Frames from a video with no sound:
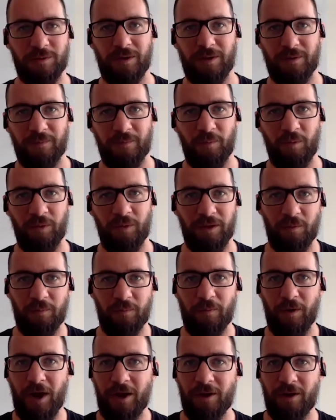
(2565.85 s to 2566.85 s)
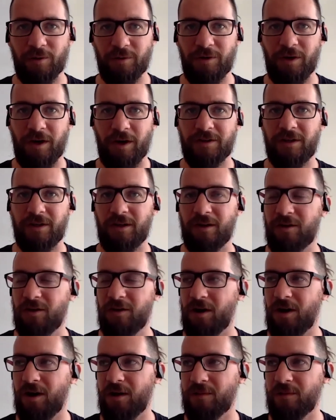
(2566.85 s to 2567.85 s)
with a with a brand called 19
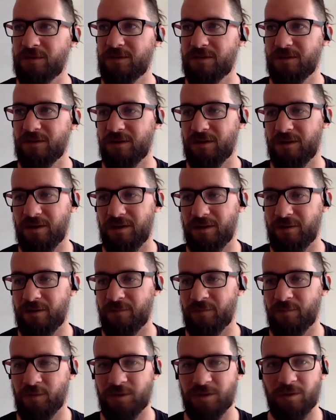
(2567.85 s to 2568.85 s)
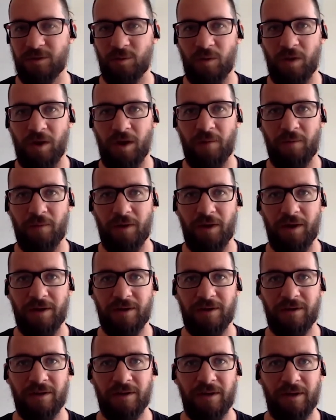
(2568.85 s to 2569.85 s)
Crimes, um, which is a wine
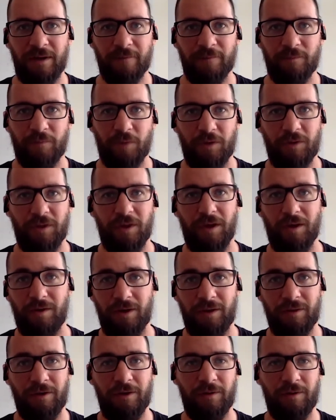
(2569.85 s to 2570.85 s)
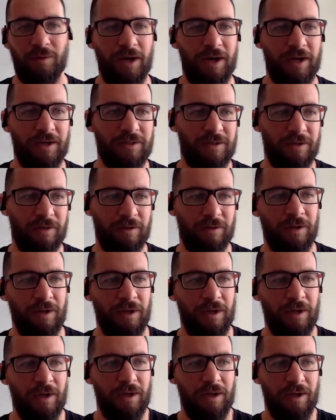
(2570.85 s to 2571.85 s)
brand both here and in the US. And
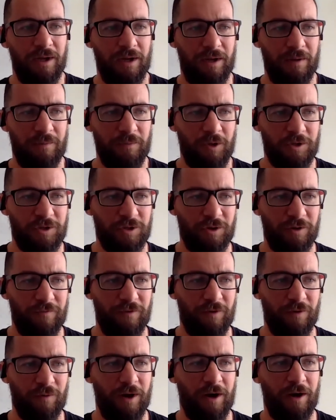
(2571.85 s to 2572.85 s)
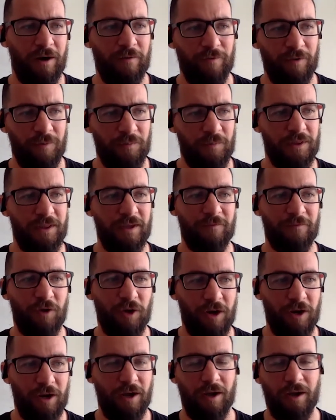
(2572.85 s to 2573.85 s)
uh, I'm not sure if you're aware of it, but they've got
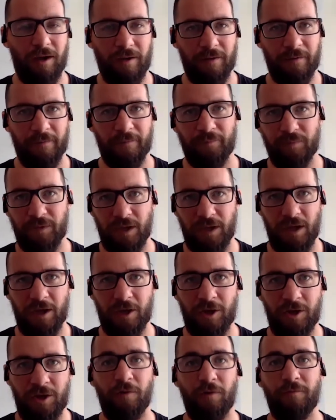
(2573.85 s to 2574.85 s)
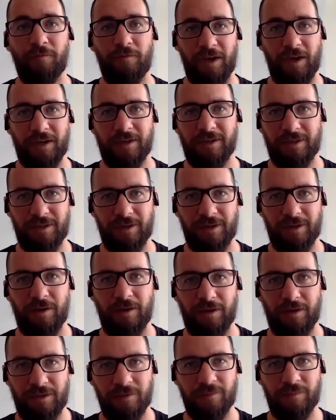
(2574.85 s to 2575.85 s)
a, a, a convict. It's a
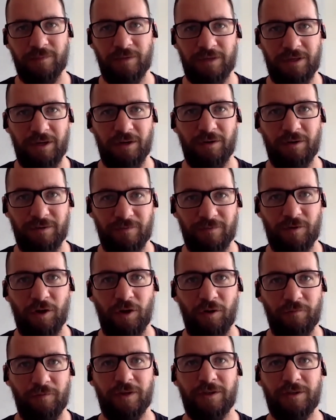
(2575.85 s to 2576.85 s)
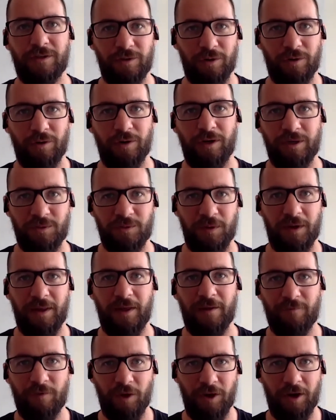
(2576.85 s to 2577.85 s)
it's a, a, series of convict stories where
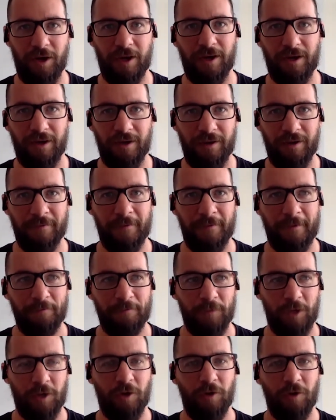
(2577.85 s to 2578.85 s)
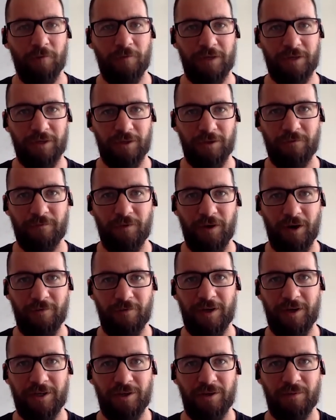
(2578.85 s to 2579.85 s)
they've got like a, a convict on the front of
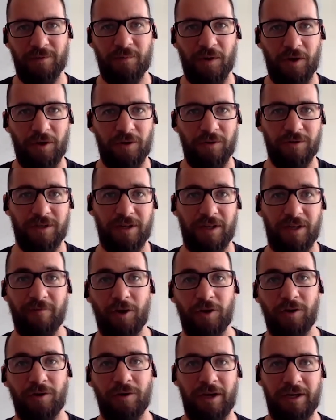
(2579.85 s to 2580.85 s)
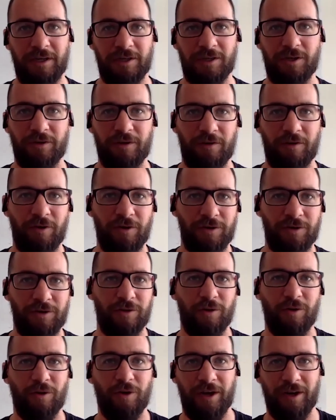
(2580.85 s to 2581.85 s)
each of the bottles, and they've own, each got their own
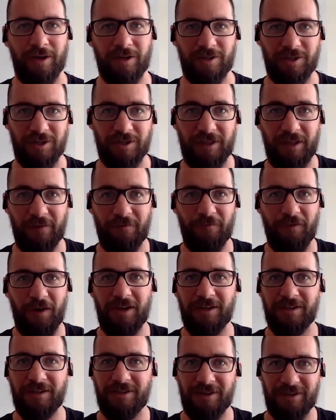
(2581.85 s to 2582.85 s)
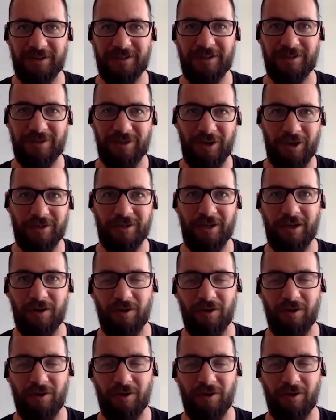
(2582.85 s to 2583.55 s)
story, and it's just their face, and it says 19